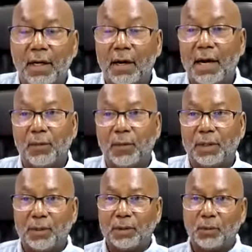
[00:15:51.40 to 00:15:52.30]
All right.
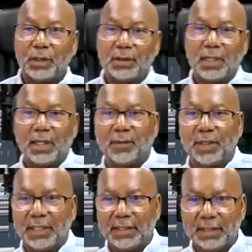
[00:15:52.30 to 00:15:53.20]
Well, yeah.
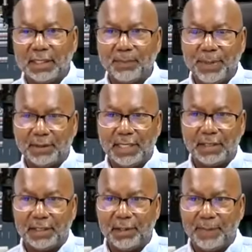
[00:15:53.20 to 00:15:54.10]
let's peel that
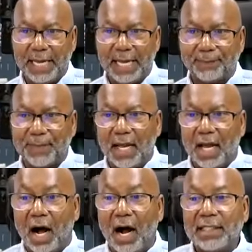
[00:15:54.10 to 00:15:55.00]
onion back.
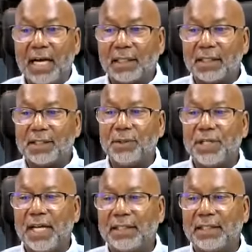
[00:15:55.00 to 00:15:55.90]
All right, Dr.
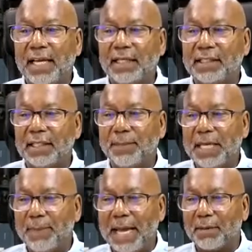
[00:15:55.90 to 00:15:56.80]
Sujay, take it easy. Let me
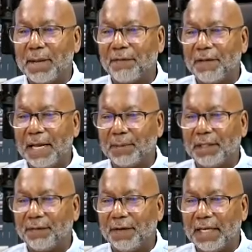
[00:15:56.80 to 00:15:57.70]
get back to my family
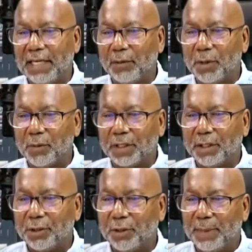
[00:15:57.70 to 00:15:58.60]
and find out what we're going
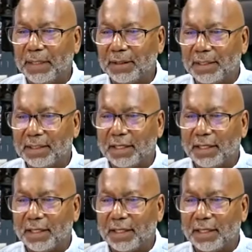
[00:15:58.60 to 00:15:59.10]
to do about this